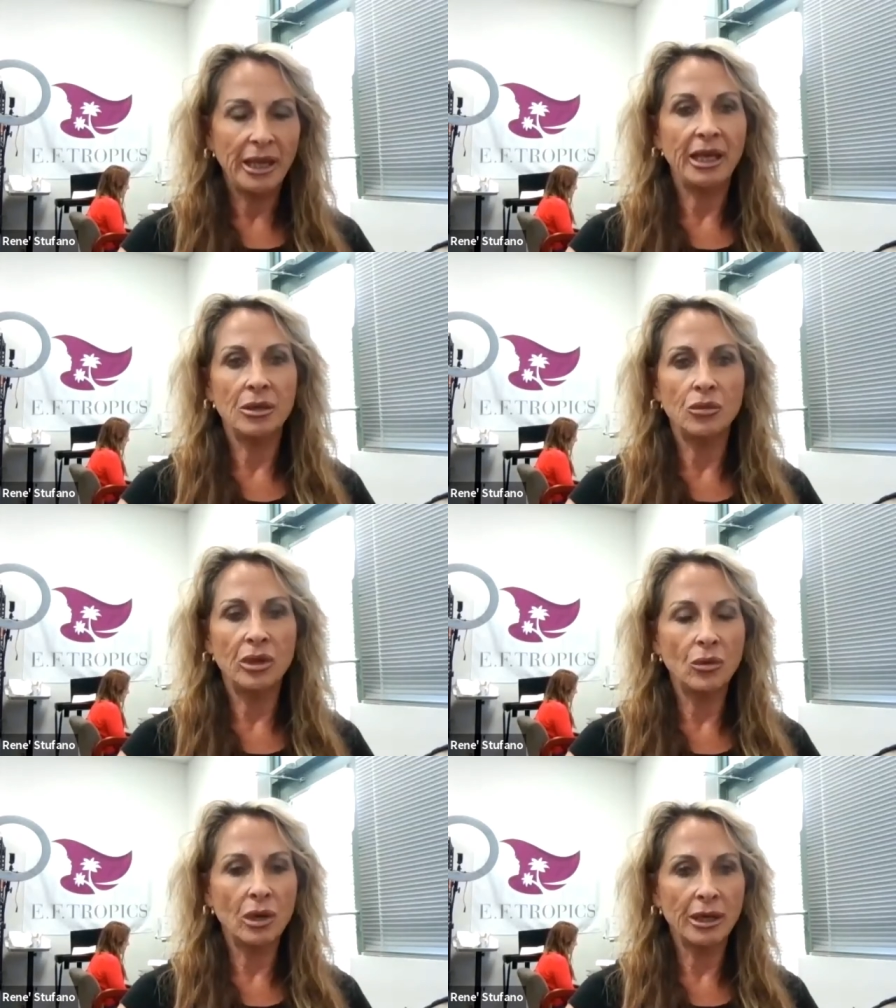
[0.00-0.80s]
And
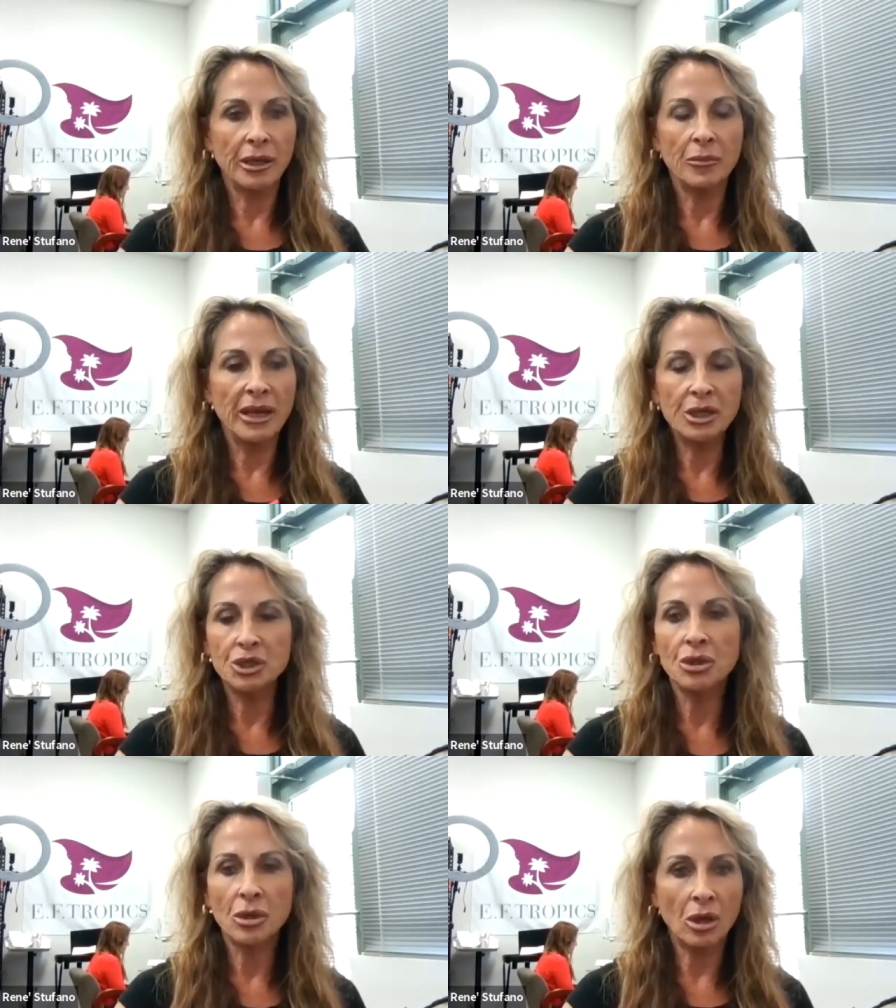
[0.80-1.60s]
we want to make
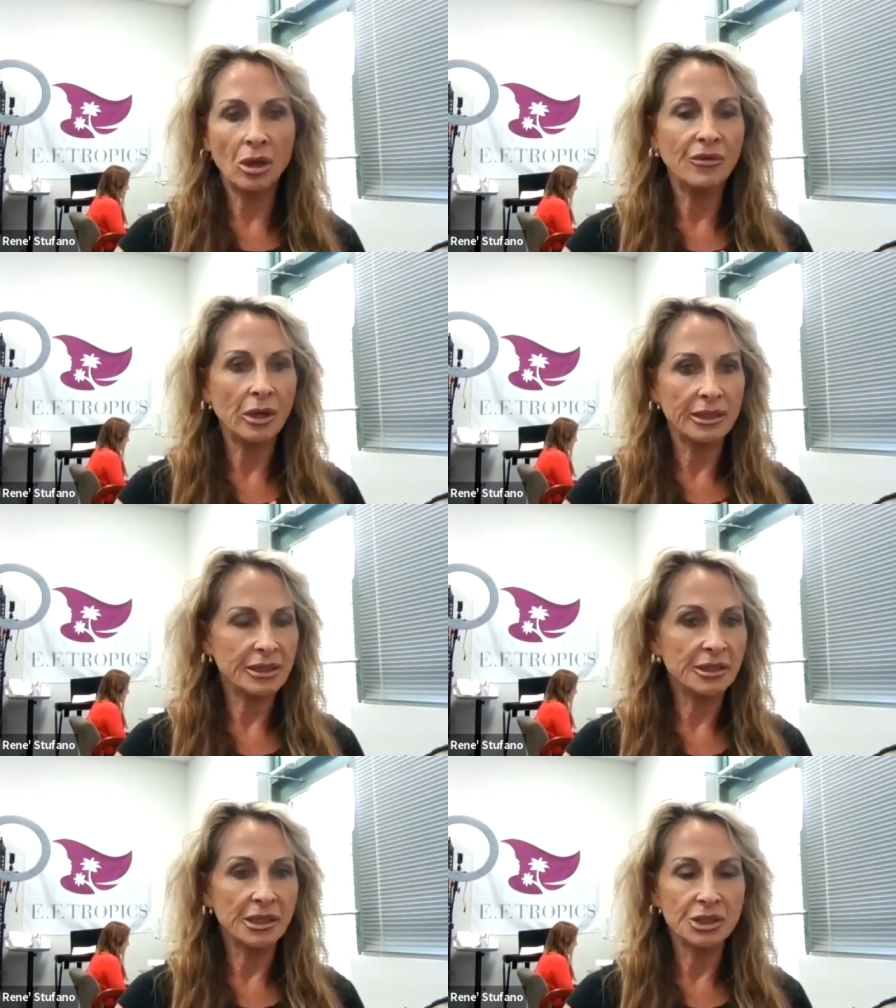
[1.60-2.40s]
sure all of our
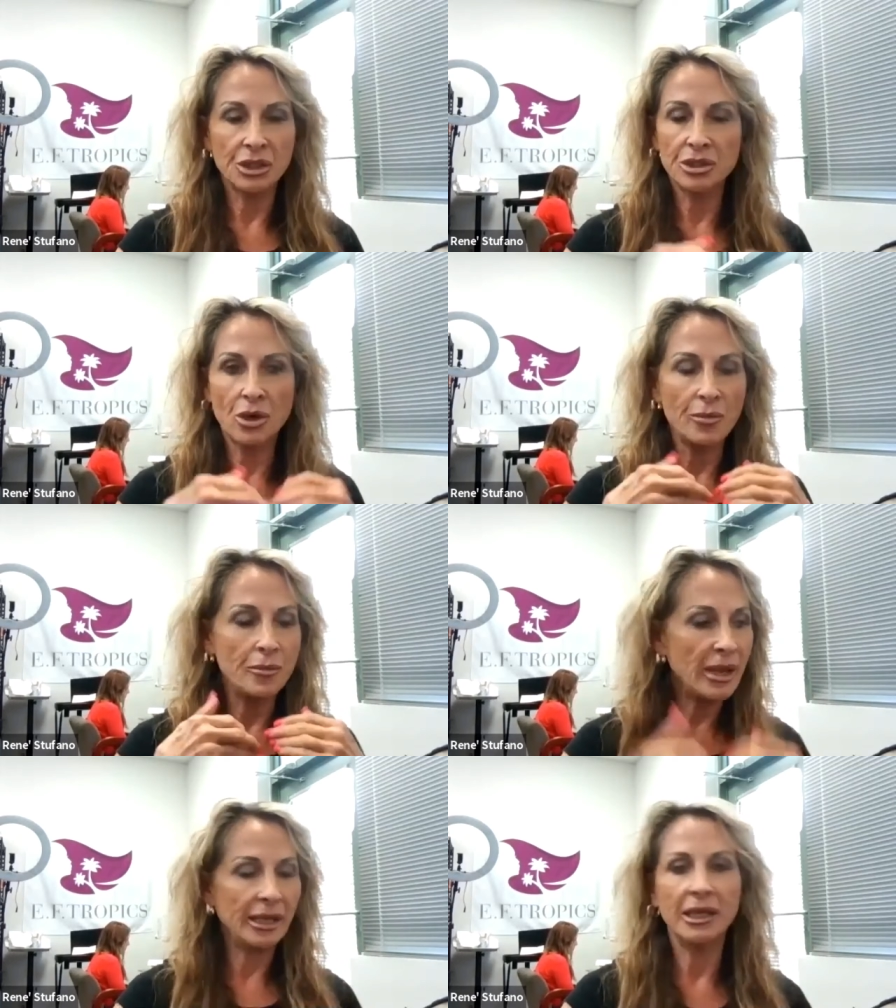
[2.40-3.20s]
estheticians are
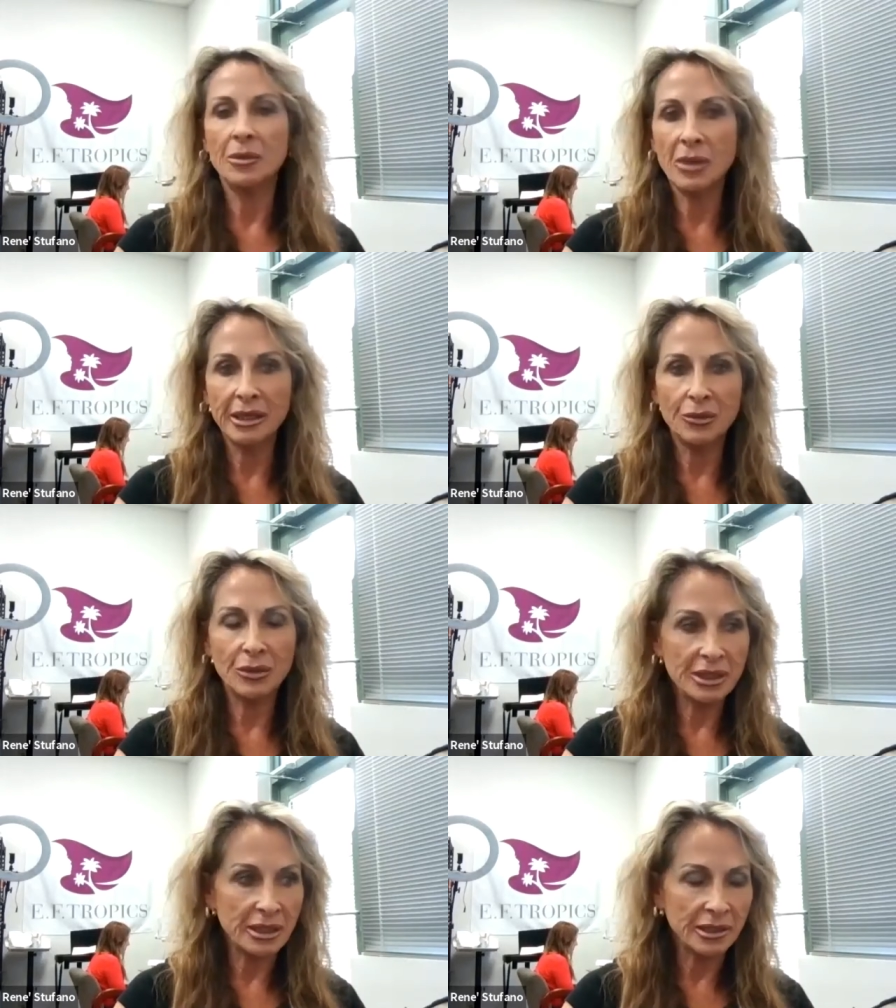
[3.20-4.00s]
making money
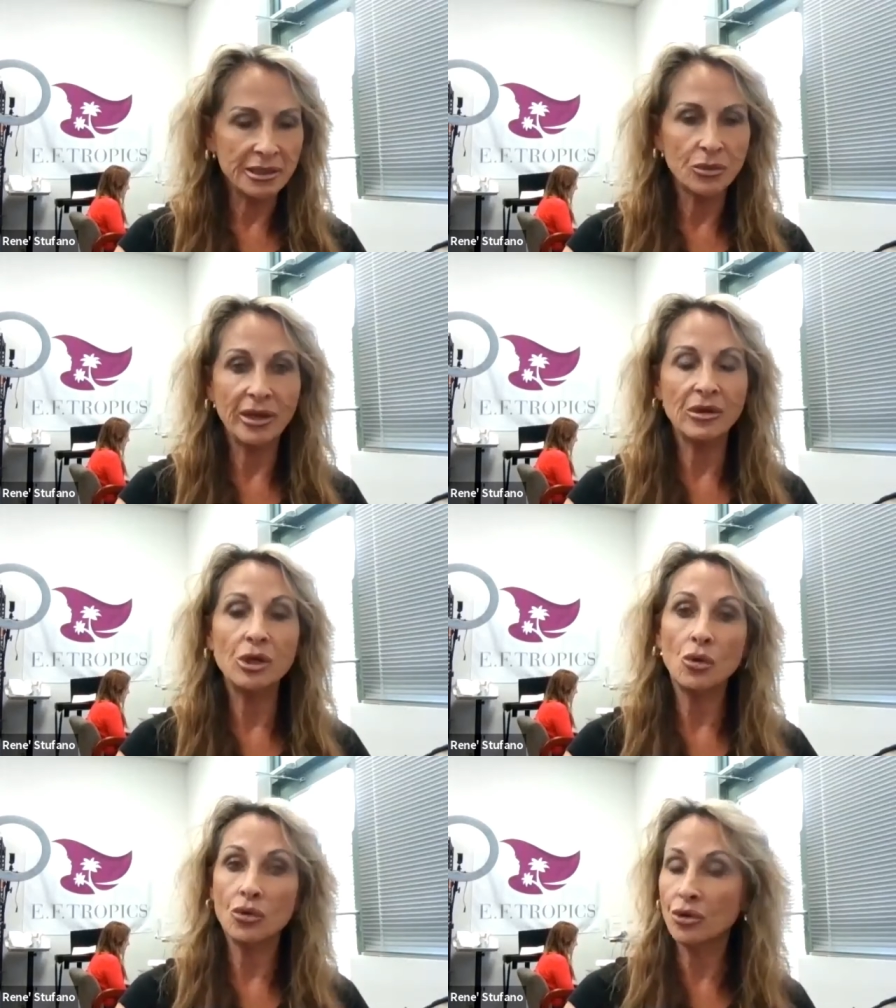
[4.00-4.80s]
with this. We have a
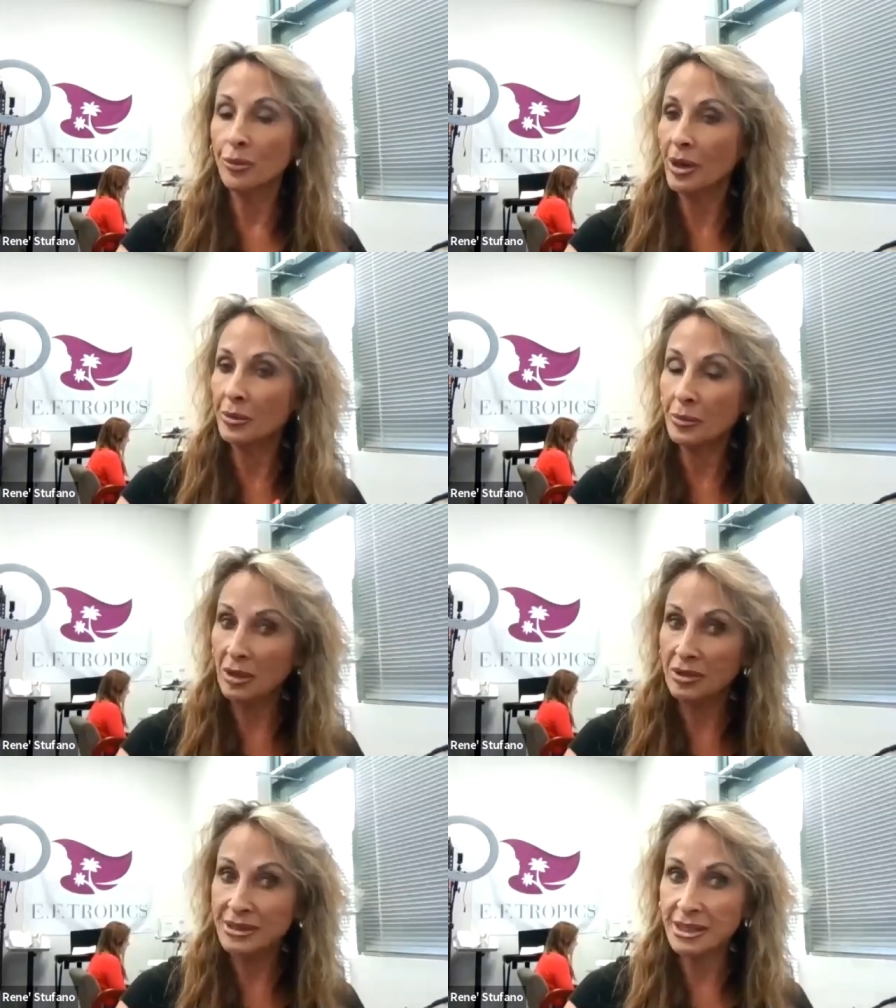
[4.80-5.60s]
no Groupon
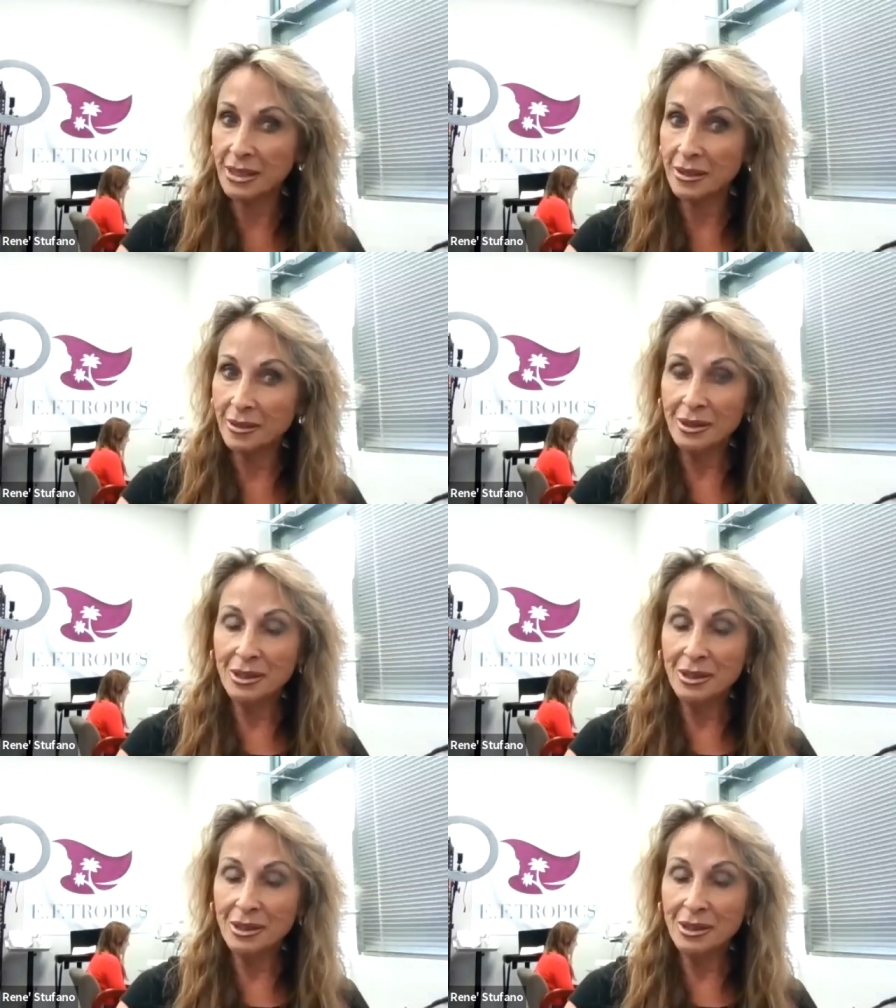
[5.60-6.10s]
policy.